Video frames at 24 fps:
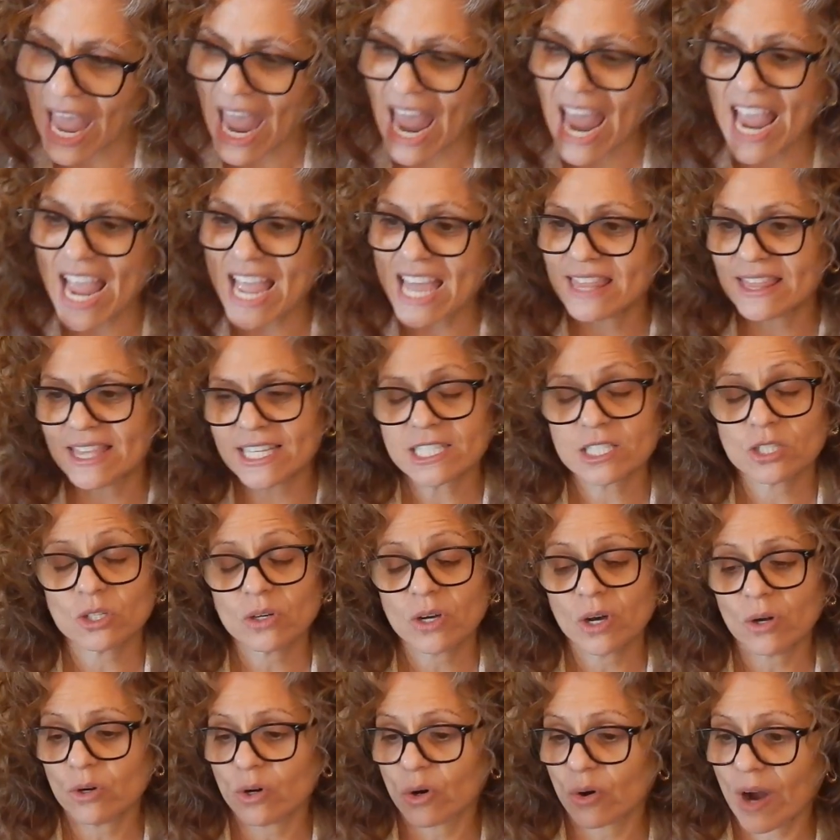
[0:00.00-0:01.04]
and this will
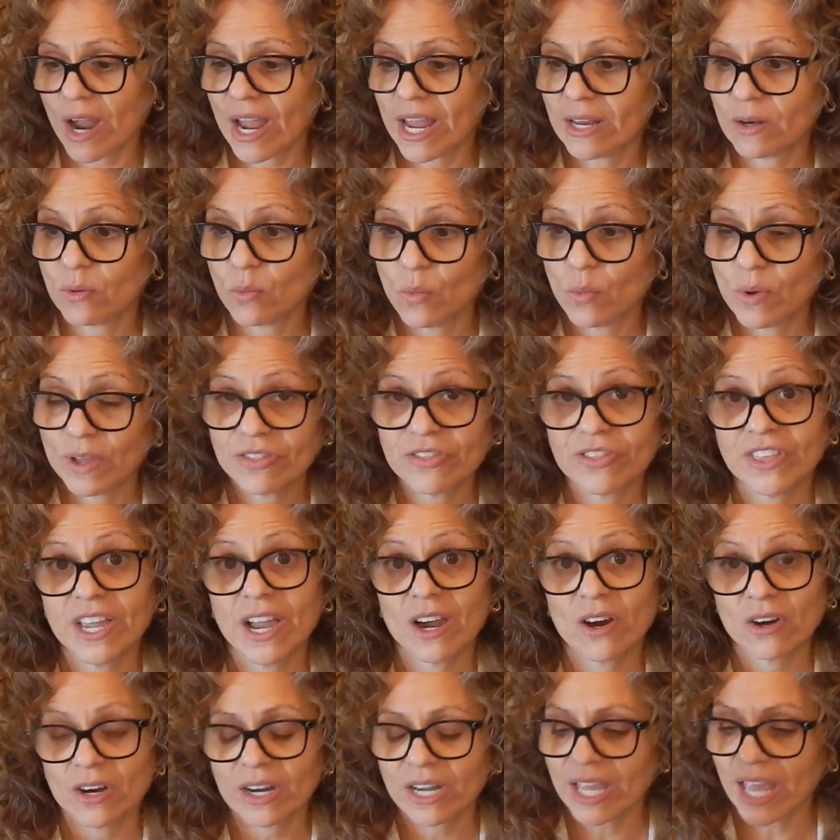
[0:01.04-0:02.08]
go great with the
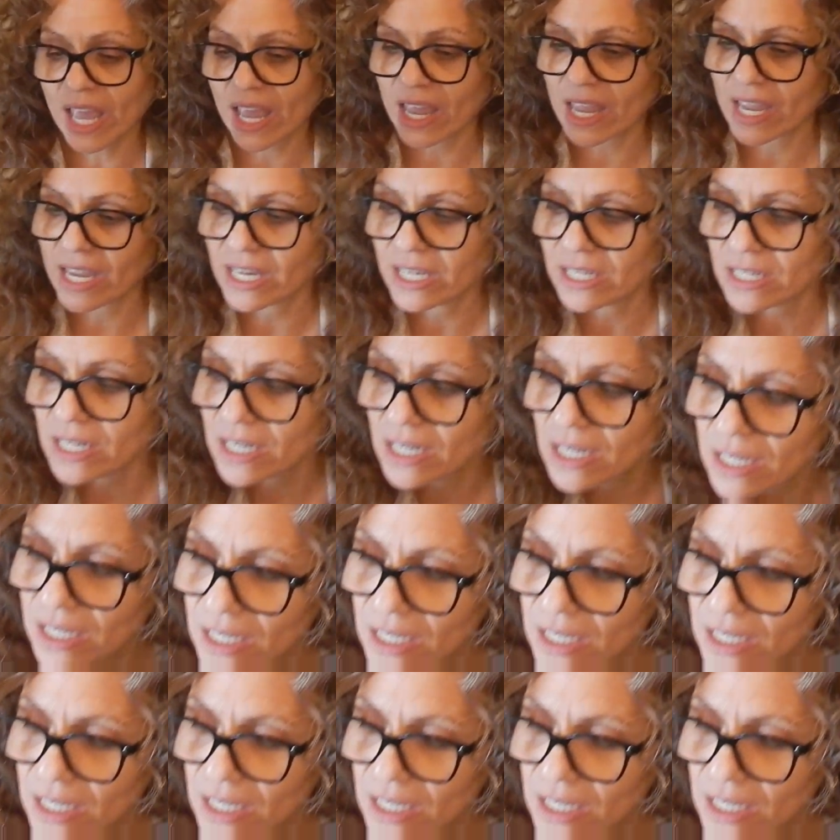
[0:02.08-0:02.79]
Hurricane